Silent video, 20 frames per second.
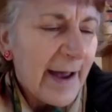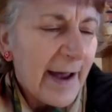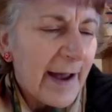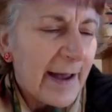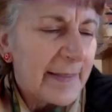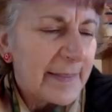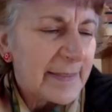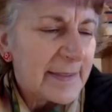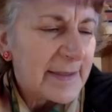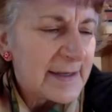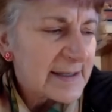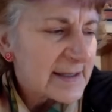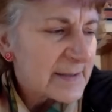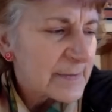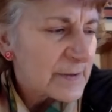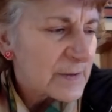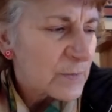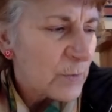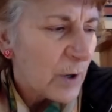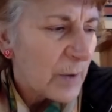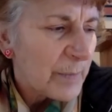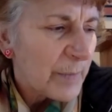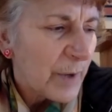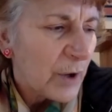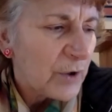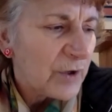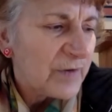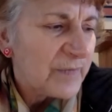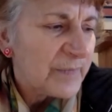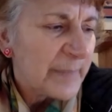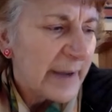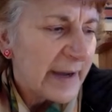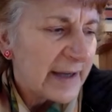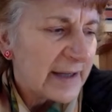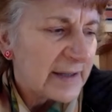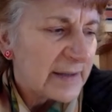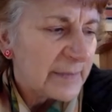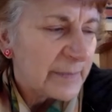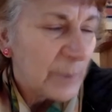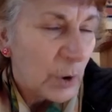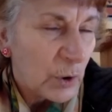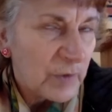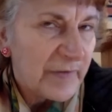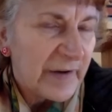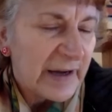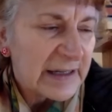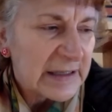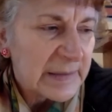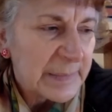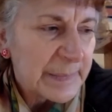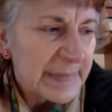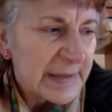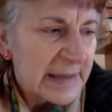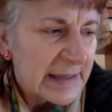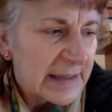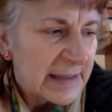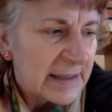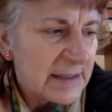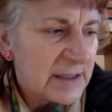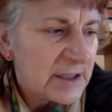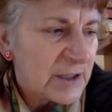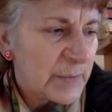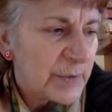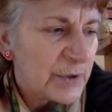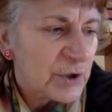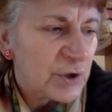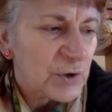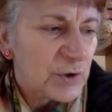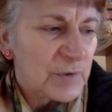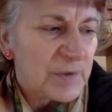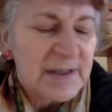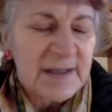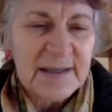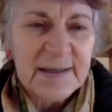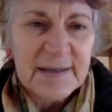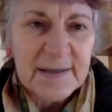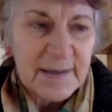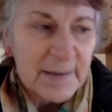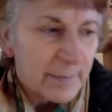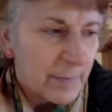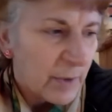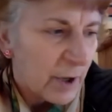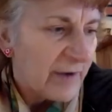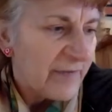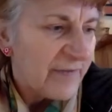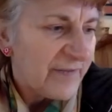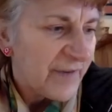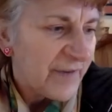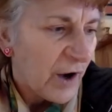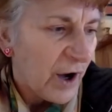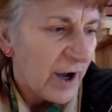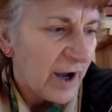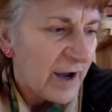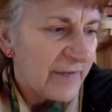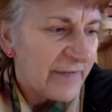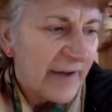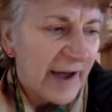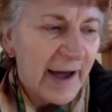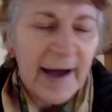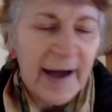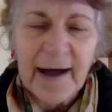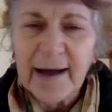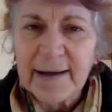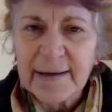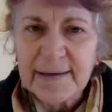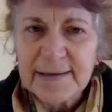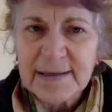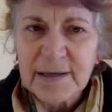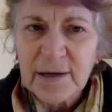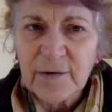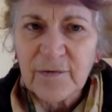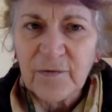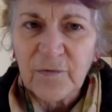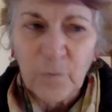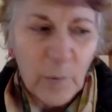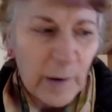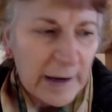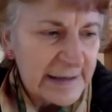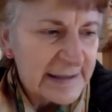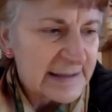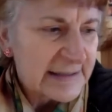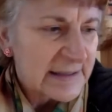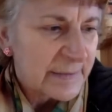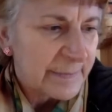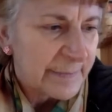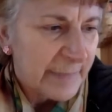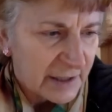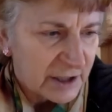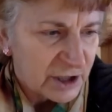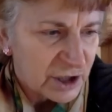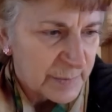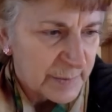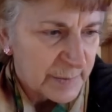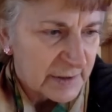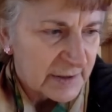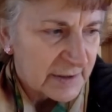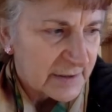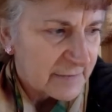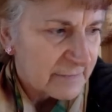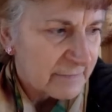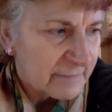And this was what motivated me to produce my 5 R's of waste management.